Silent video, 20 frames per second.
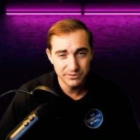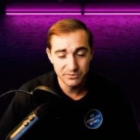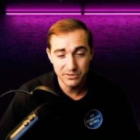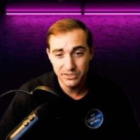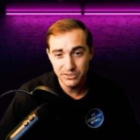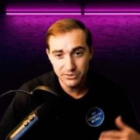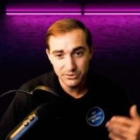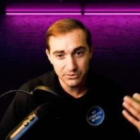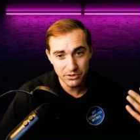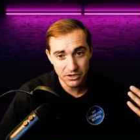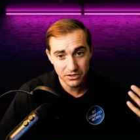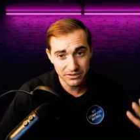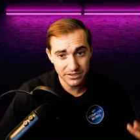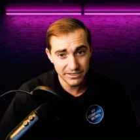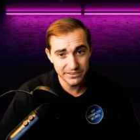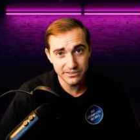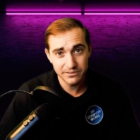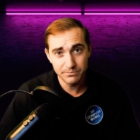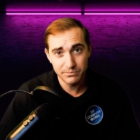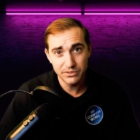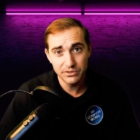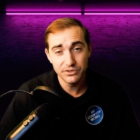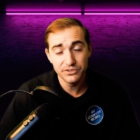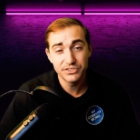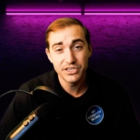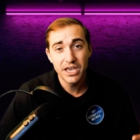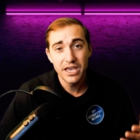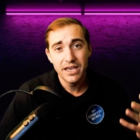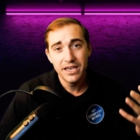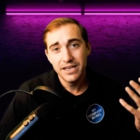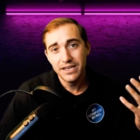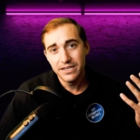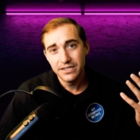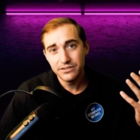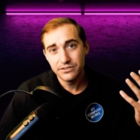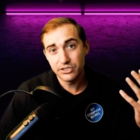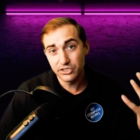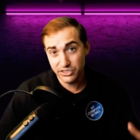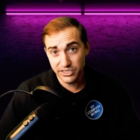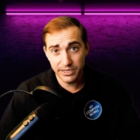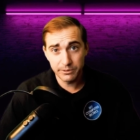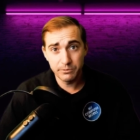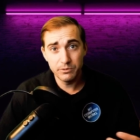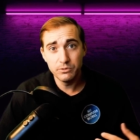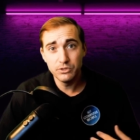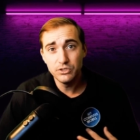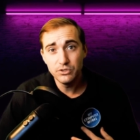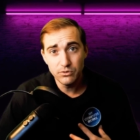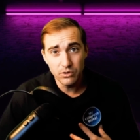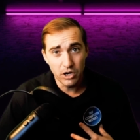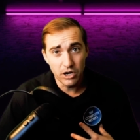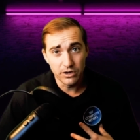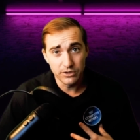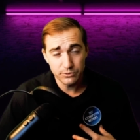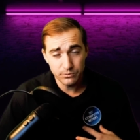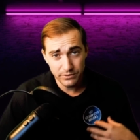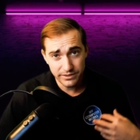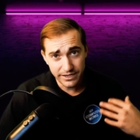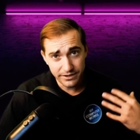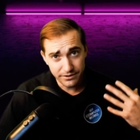and we do our clients' computers just like we would do ours, without